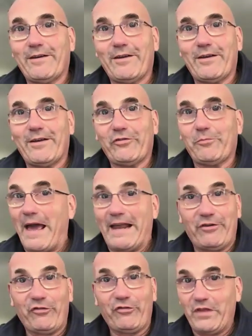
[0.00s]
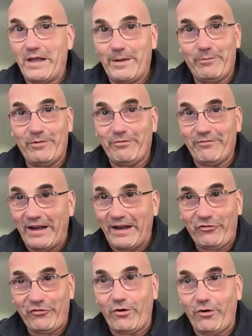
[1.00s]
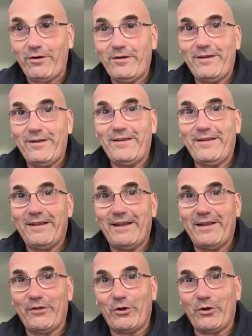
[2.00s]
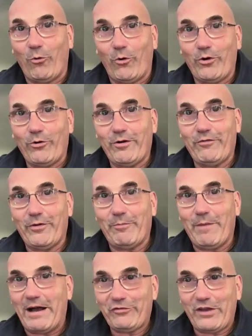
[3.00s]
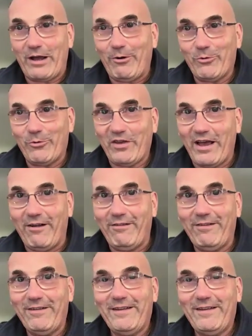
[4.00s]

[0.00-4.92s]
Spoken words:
Spanish-themed venture in the corner of the Moscow Hotel.